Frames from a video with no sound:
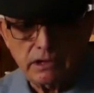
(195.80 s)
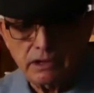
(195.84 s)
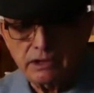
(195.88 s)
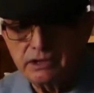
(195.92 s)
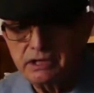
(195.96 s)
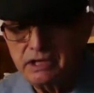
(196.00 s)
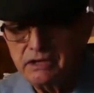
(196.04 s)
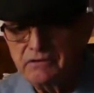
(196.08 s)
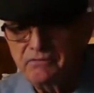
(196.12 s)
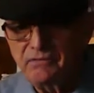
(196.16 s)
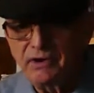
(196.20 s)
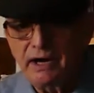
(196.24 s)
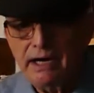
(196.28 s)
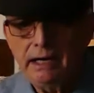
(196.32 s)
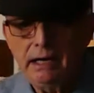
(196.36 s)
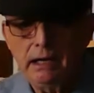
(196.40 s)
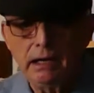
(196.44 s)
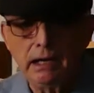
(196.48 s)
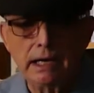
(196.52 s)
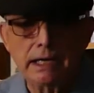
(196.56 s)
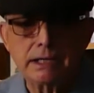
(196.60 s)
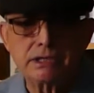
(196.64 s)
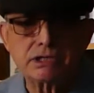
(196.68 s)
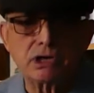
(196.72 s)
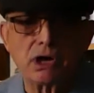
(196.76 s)
They
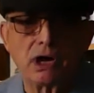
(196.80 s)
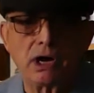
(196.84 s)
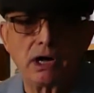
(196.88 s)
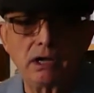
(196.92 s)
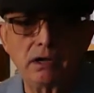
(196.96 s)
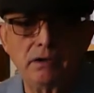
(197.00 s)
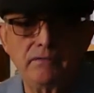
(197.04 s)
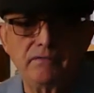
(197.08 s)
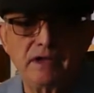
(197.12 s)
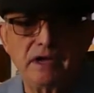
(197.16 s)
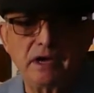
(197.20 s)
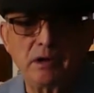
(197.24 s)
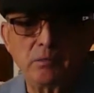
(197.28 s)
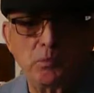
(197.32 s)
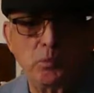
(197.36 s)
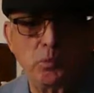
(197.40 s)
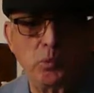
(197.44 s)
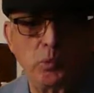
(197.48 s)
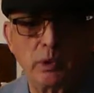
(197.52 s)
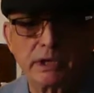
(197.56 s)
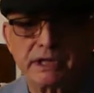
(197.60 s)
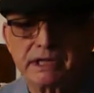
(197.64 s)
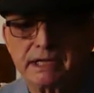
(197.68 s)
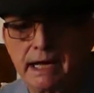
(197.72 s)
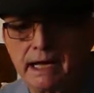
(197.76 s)
vitalize all of them
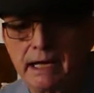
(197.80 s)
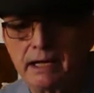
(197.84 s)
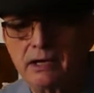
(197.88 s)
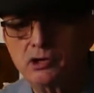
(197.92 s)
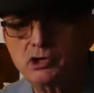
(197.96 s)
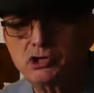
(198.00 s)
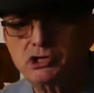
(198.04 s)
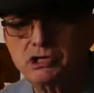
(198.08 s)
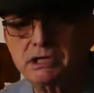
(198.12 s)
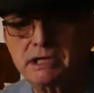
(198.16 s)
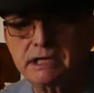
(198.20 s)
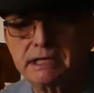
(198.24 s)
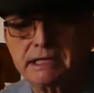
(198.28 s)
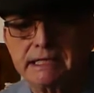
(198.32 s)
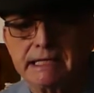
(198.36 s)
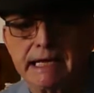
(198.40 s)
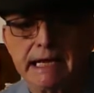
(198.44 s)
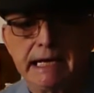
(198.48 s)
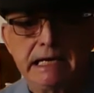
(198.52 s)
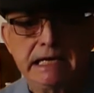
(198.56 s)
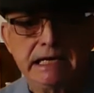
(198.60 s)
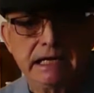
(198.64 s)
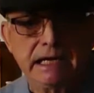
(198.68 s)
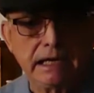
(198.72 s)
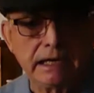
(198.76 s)
with the energy that
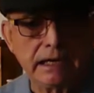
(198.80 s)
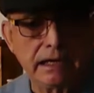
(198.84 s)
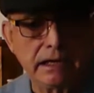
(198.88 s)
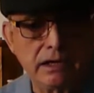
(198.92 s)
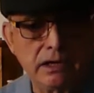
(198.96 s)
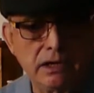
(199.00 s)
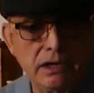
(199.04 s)
they need